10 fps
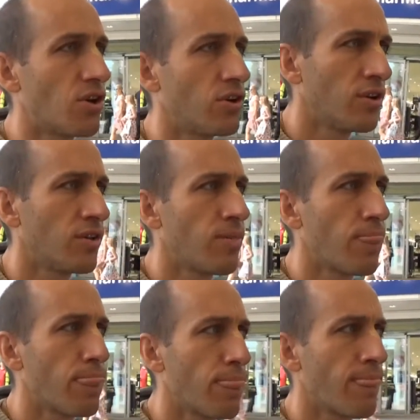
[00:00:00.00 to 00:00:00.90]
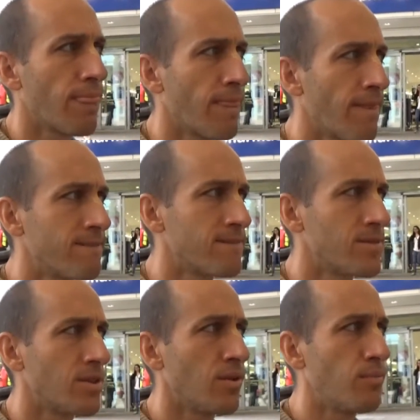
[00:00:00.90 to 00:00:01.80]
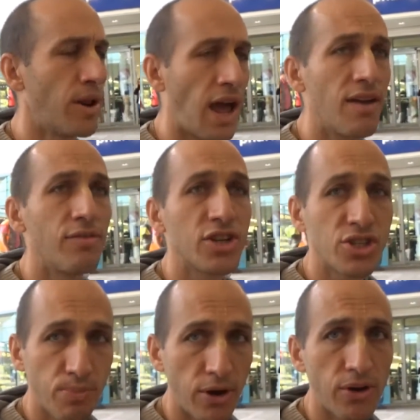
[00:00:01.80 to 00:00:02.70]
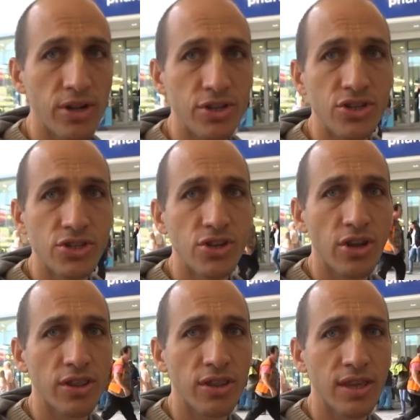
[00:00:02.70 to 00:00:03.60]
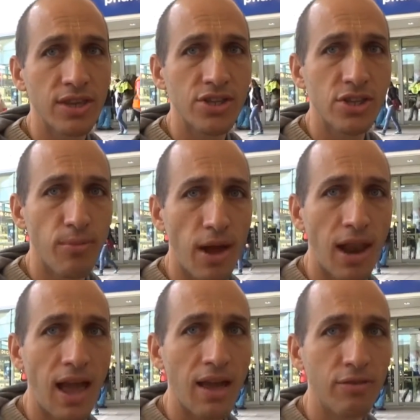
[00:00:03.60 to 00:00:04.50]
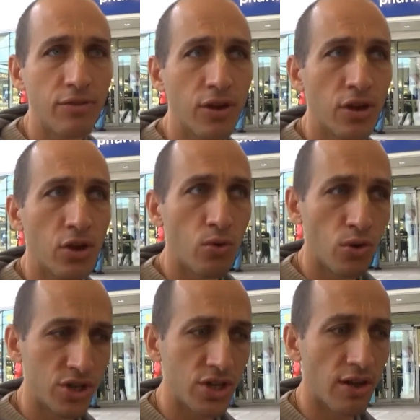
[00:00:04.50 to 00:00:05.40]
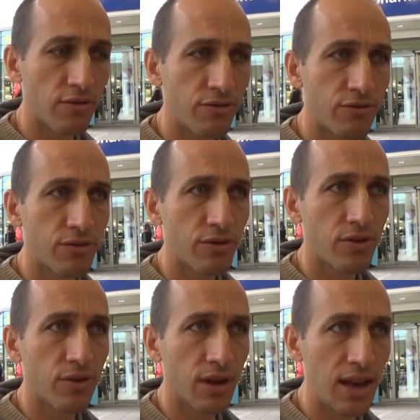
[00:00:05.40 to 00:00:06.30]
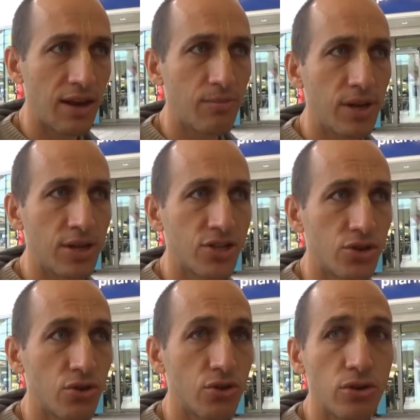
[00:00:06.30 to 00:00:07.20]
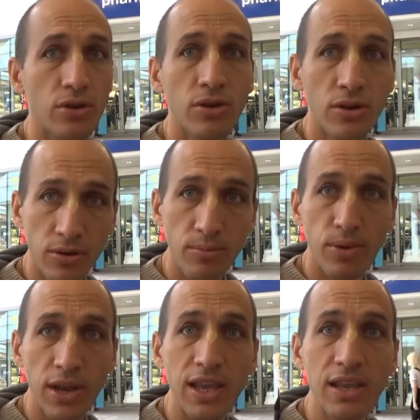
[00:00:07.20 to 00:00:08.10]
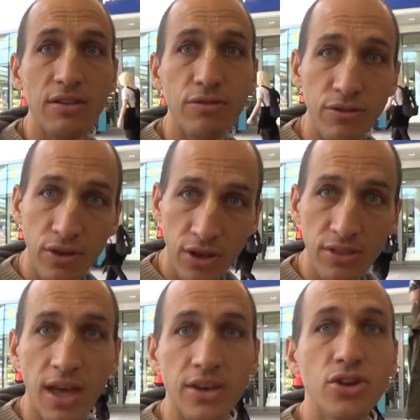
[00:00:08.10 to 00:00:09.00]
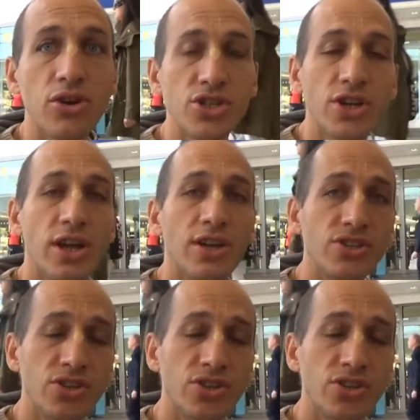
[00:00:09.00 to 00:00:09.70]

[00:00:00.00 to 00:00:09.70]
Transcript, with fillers: filling in the gaps of the story. But I've experienced certain things in my life which have led me to believe that Krishna is